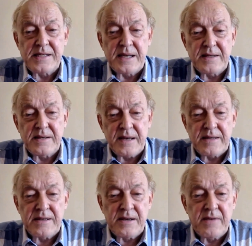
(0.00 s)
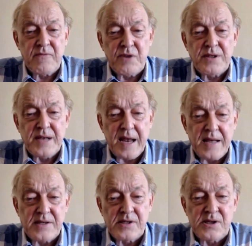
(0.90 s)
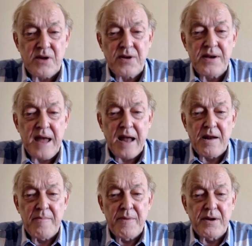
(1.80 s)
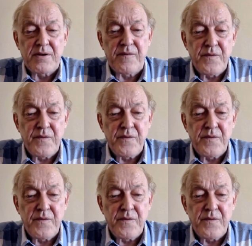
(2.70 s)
it retains a certain element